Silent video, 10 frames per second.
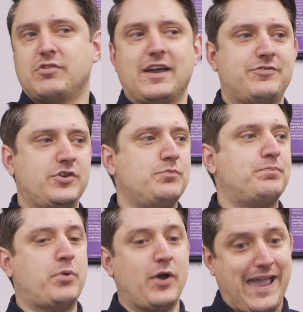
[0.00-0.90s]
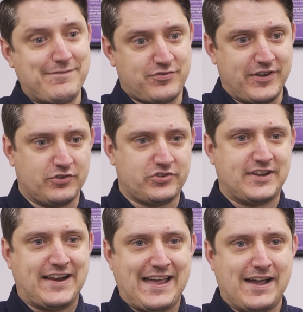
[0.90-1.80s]
Right? If you put everything onto
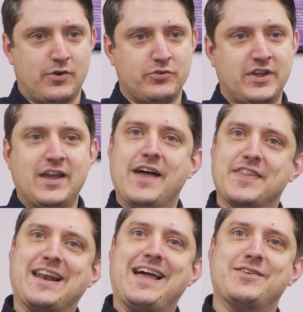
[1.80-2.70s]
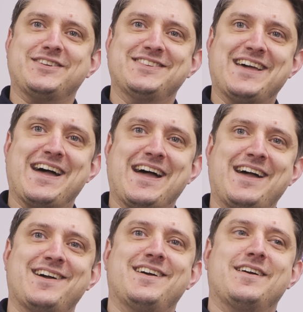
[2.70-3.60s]
the cloud and the cloud isn't
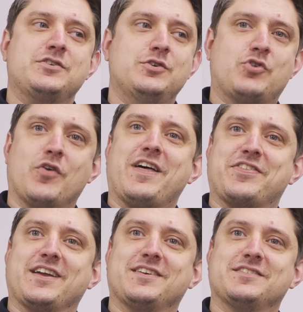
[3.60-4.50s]
there, you've got nothing.